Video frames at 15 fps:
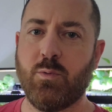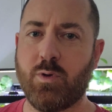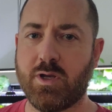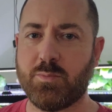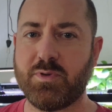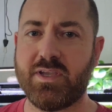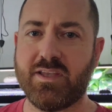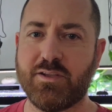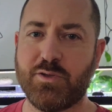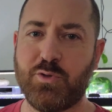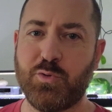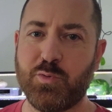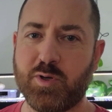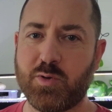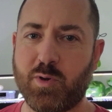Welcome again to
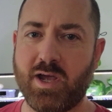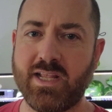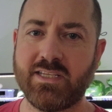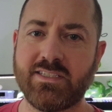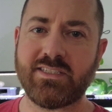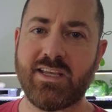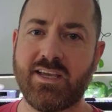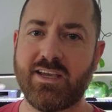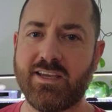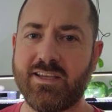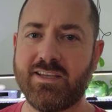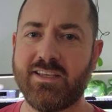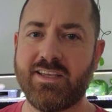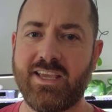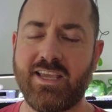Noob Aquatics,
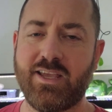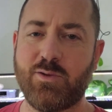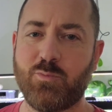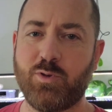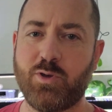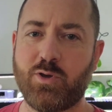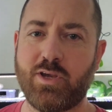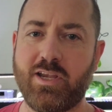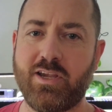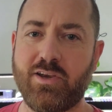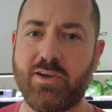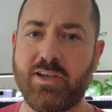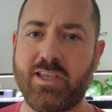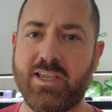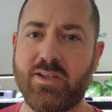and we are
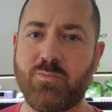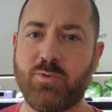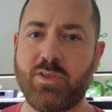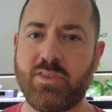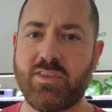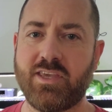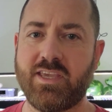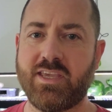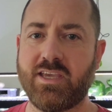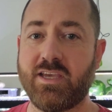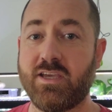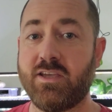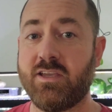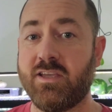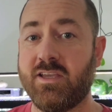here again with
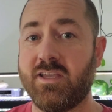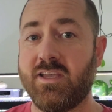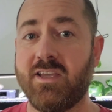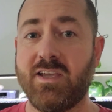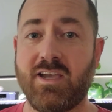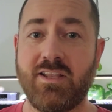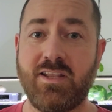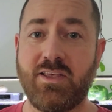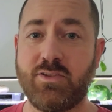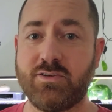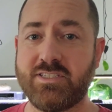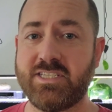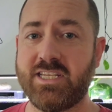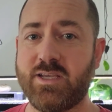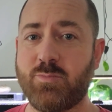
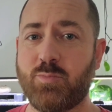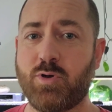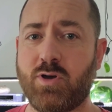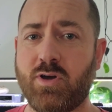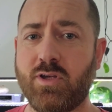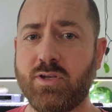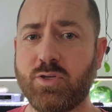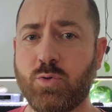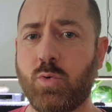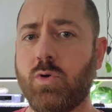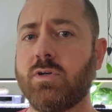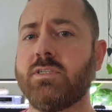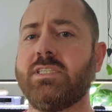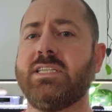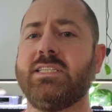another tip on
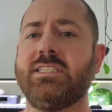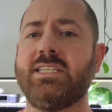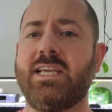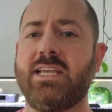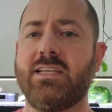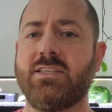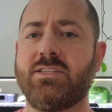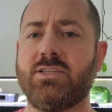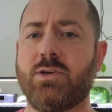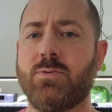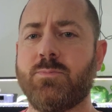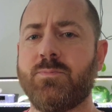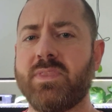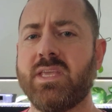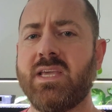quarantine tanks.
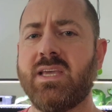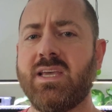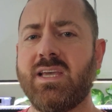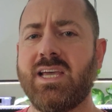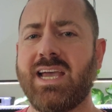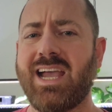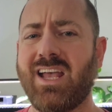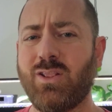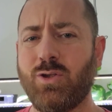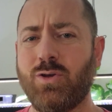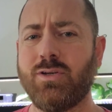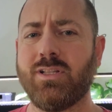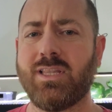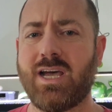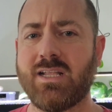So I
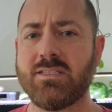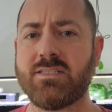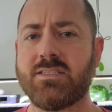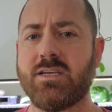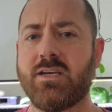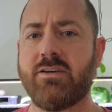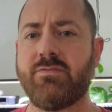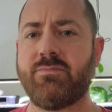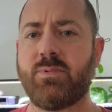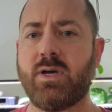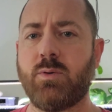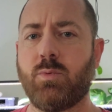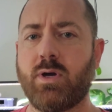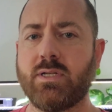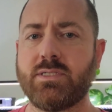learned a lot of stuff
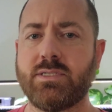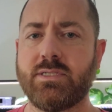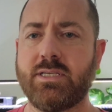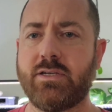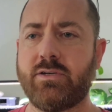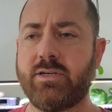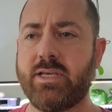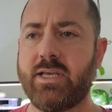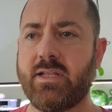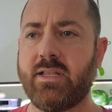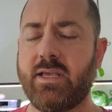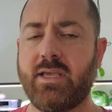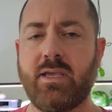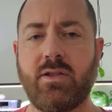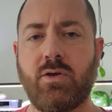by watching the
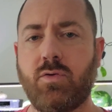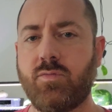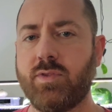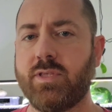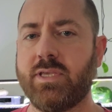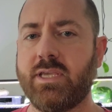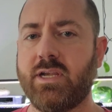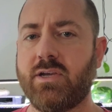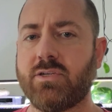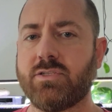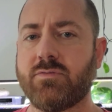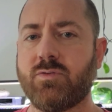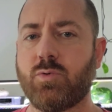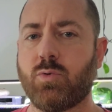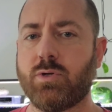internet and over the
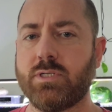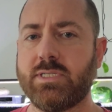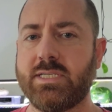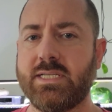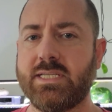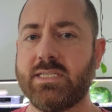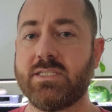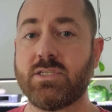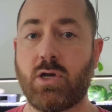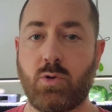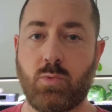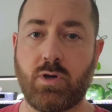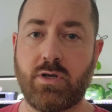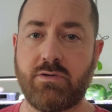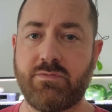years of quarantining
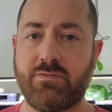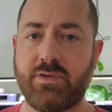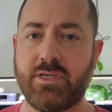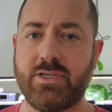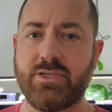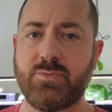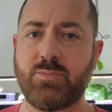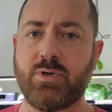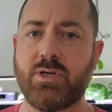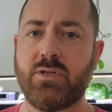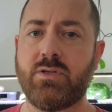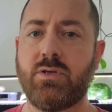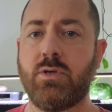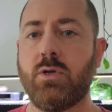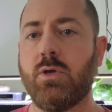saltwater fish,
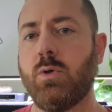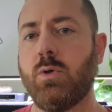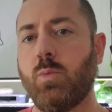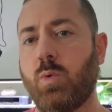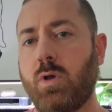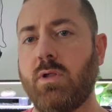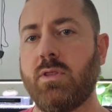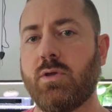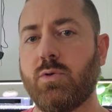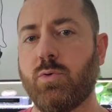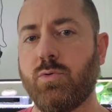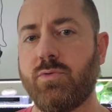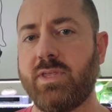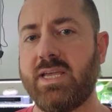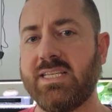but one of the
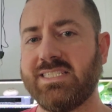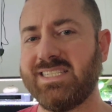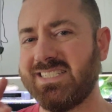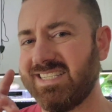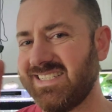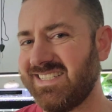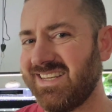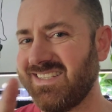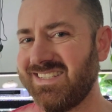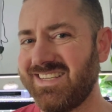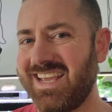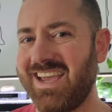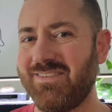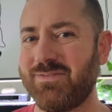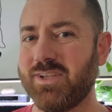cool things is it
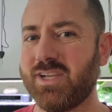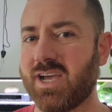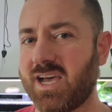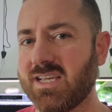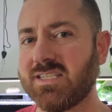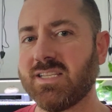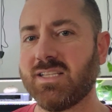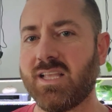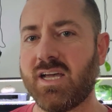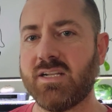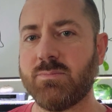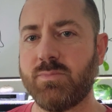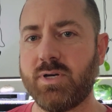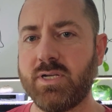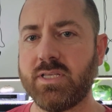doesn't have to cost a
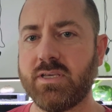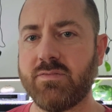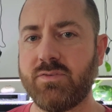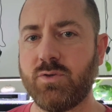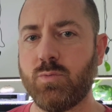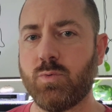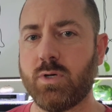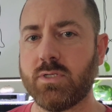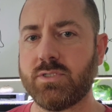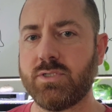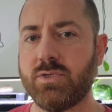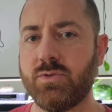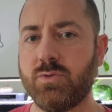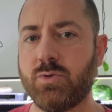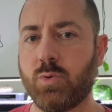lot of money if you want
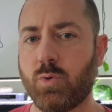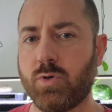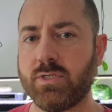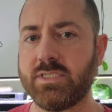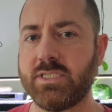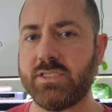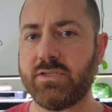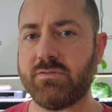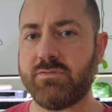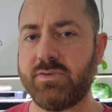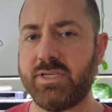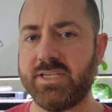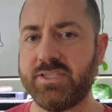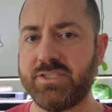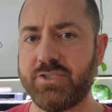to quarantine your
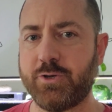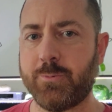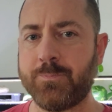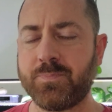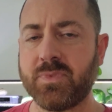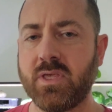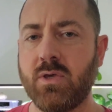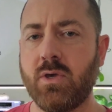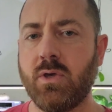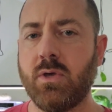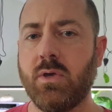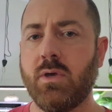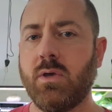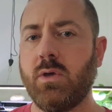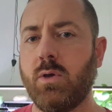fish. So
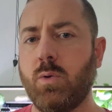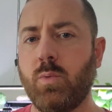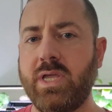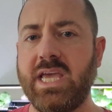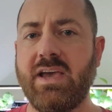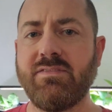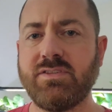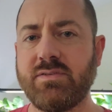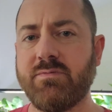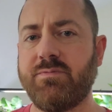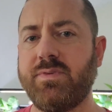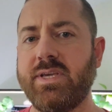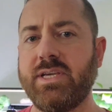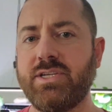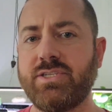we have some
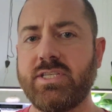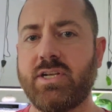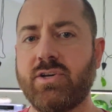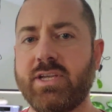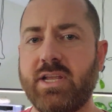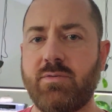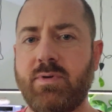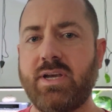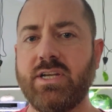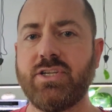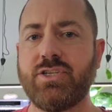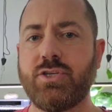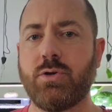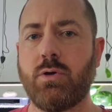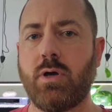fish that are getting ready to
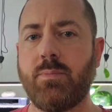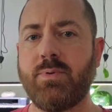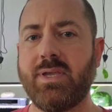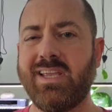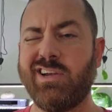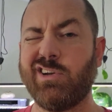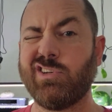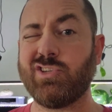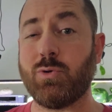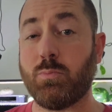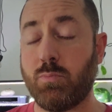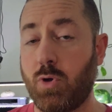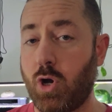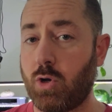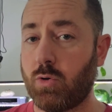show up here
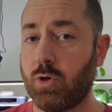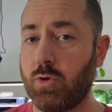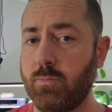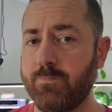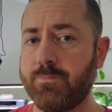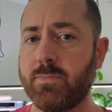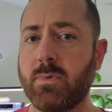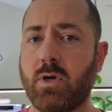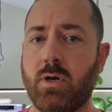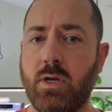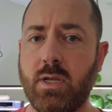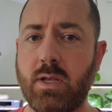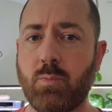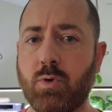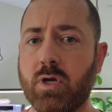tomorrow, all
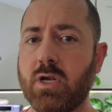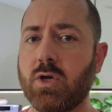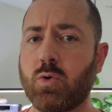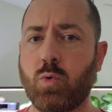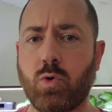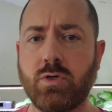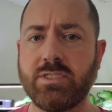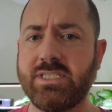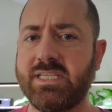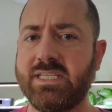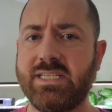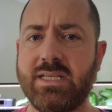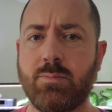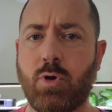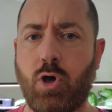right, and we're going to
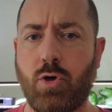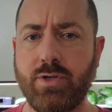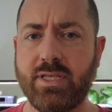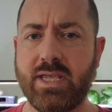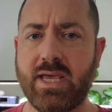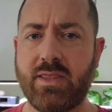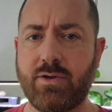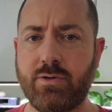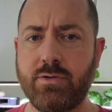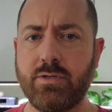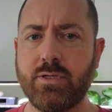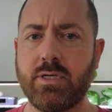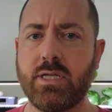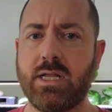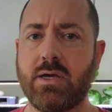quarantine them all together.
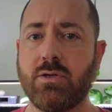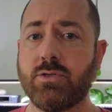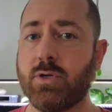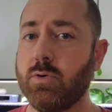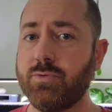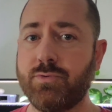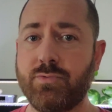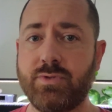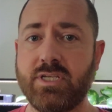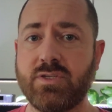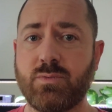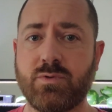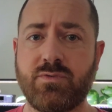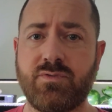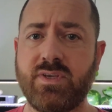And now don't do
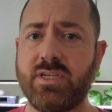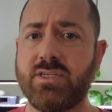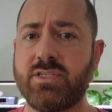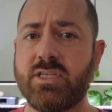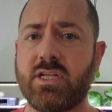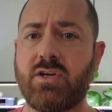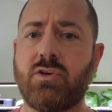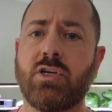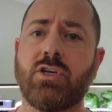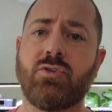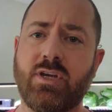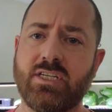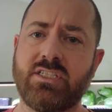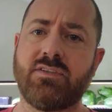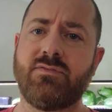this with fish that are
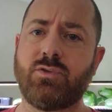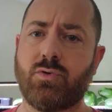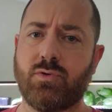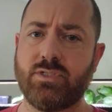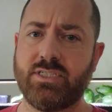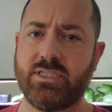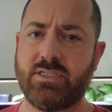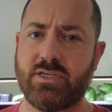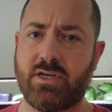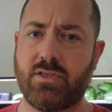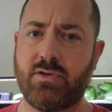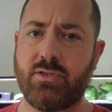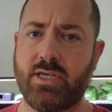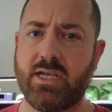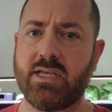aggressive towards each
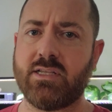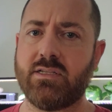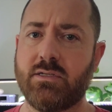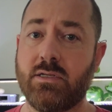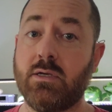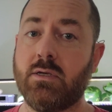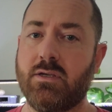other. That can